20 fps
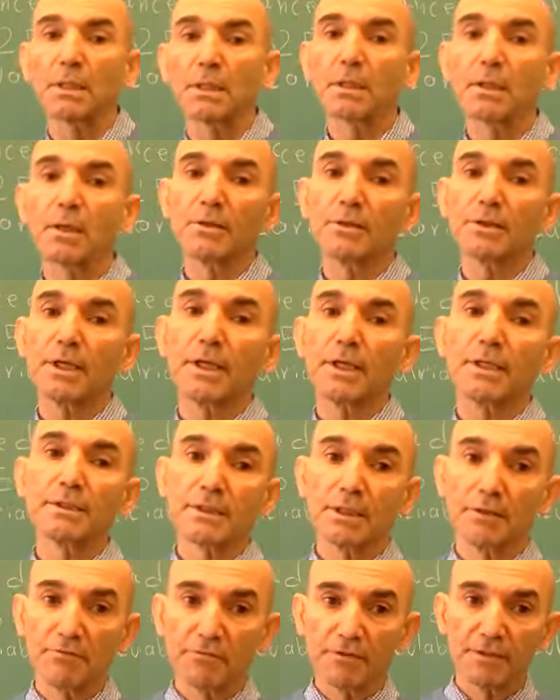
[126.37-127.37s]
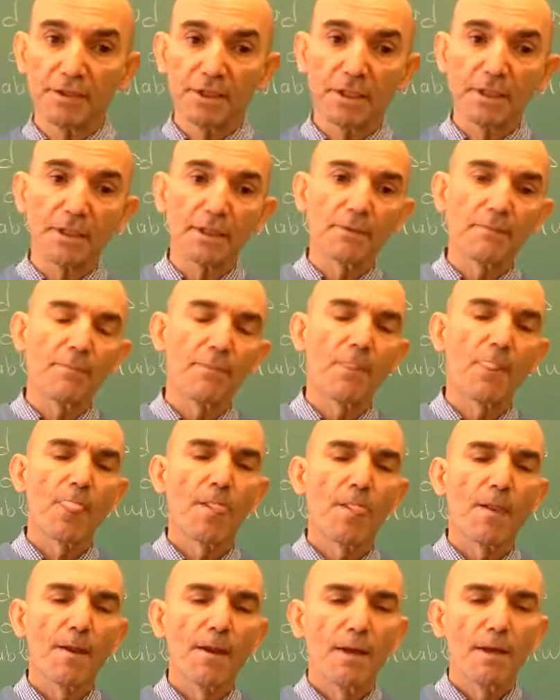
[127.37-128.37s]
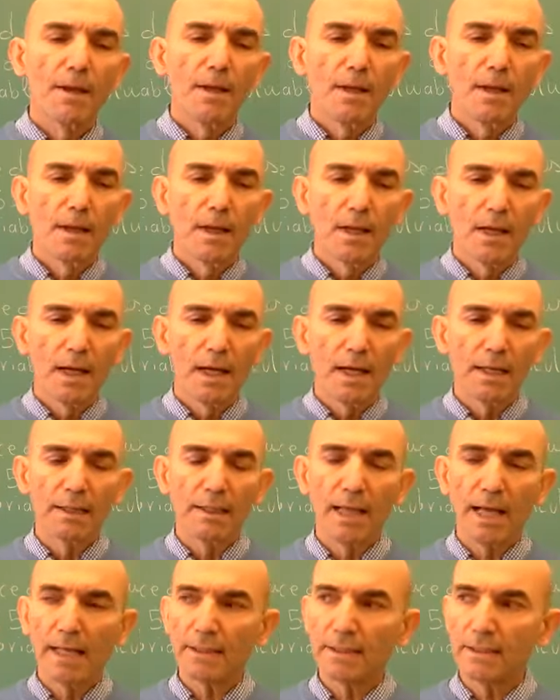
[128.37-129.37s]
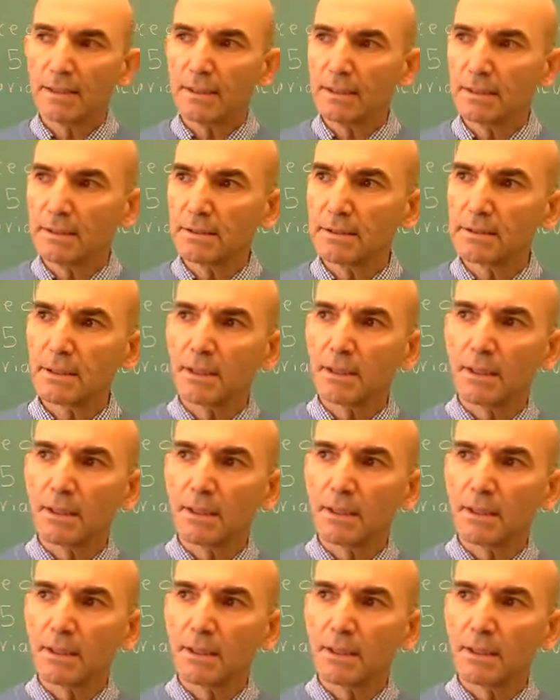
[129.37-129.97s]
contains everything. And that is